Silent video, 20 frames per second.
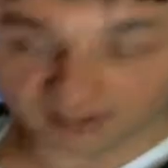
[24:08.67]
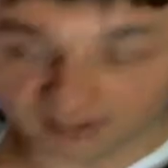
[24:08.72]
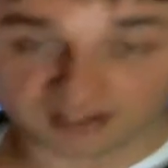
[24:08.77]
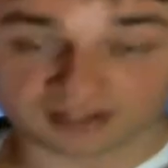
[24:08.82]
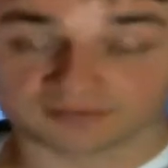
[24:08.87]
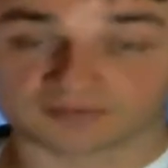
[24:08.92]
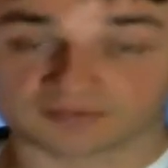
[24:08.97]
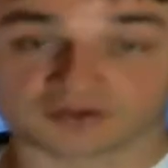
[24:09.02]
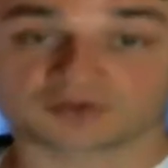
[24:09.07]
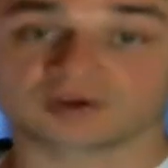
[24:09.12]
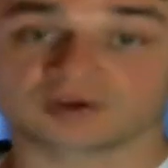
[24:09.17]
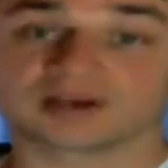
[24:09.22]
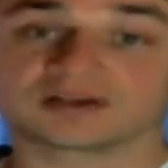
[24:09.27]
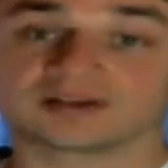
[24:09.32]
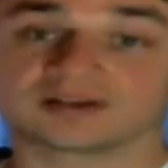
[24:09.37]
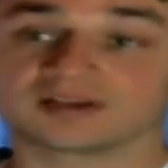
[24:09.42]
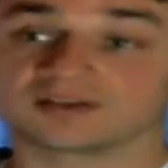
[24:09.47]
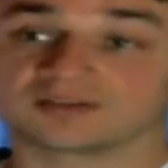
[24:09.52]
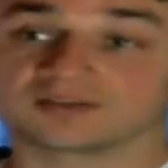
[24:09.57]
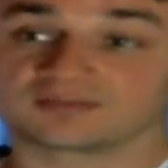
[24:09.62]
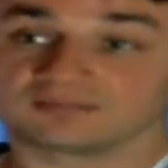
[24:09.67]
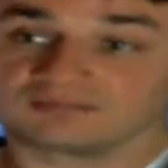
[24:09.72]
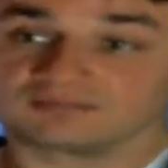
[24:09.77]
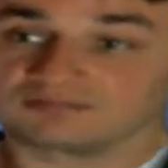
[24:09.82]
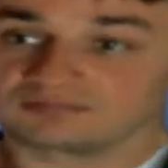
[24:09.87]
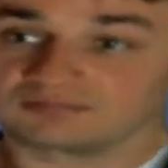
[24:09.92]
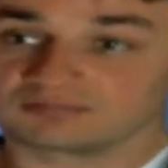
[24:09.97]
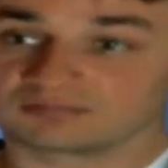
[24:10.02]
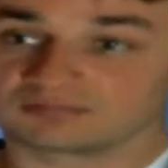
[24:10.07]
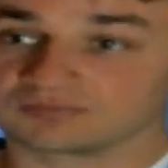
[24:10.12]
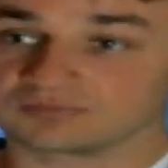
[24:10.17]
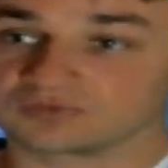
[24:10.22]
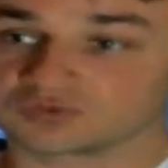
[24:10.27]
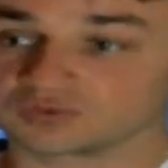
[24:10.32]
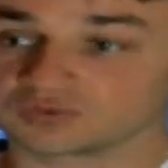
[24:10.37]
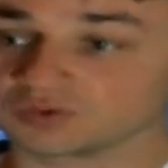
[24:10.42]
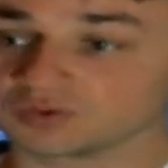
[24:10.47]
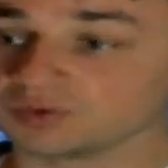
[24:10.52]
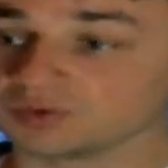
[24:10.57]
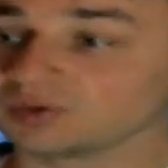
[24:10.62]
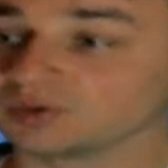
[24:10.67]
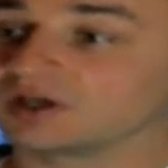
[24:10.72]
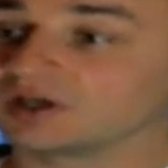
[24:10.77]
it for granted as true.